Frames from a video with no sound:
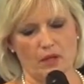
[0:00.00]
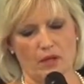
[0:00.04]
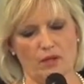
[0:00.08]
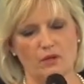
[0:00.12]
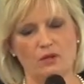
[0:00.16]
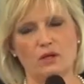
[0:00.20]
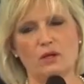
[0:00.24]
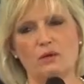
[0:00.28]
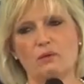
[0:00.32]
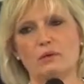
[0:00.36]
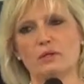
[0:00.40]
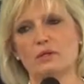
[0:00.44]

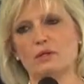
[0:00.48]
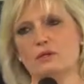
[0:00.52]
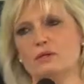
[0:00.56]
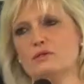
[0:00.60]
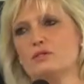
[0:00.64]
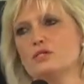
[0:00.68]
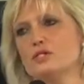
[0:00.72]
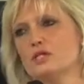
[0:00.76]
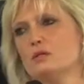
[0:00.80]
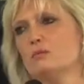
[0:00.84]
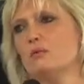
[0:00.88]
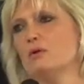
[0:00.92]
Knowing
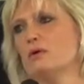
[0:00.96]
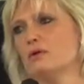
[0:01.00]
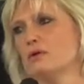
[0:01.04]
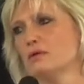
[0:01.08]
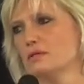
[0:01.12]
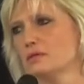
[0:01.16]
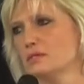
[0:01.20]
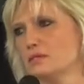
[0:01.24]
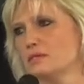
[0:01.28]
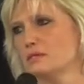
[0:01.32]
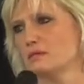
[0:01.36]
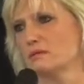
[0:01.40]
who she
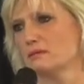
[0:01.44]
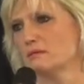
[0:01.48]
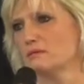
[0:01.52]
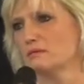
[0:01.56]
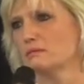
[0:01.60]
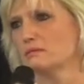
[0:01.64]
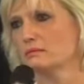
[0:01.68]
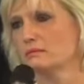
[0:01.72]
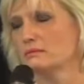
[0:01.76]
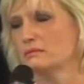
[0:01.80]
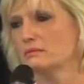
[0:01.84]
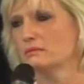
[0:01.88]
was
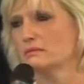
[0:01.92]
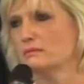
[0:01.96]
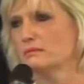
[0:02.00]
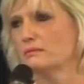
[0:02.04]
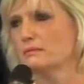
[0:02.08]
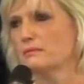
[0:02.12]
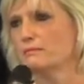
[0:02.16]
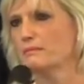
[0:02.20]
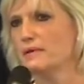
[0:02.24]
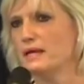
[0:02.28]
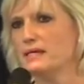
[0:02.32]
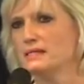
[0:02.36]

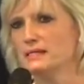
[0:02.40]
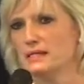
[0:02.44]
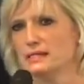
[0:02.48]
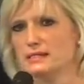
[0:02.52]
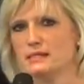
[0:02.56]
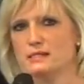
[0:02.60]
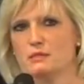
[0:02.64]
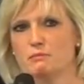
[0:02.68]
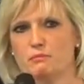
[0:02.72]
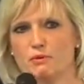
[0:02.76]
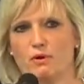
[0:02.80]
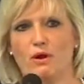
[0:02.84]
made
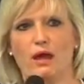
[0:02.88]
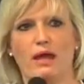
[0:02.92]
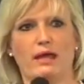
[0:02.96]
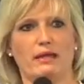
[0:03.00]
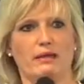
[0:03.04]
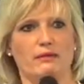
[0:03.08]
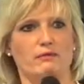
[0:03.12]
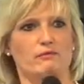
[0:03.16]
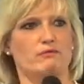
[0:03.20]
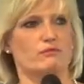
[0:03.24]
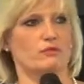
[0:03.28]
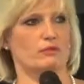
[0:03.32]
Esther
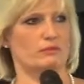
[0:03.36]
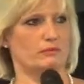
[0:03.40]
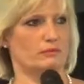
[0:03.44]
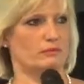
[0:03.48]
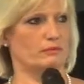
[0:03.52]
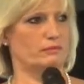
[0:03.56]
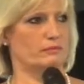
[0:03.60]
brave.